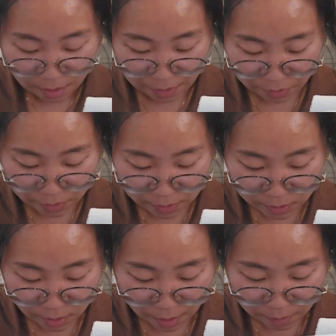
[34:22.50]
and this
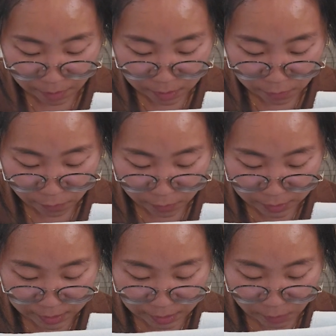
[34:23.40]
time is
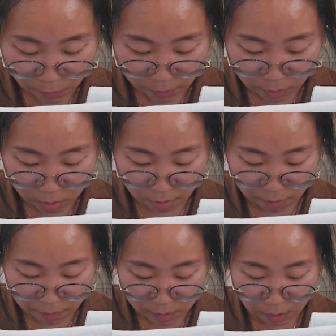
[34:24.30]

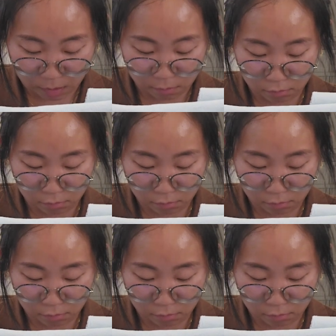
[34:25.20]
46.3%.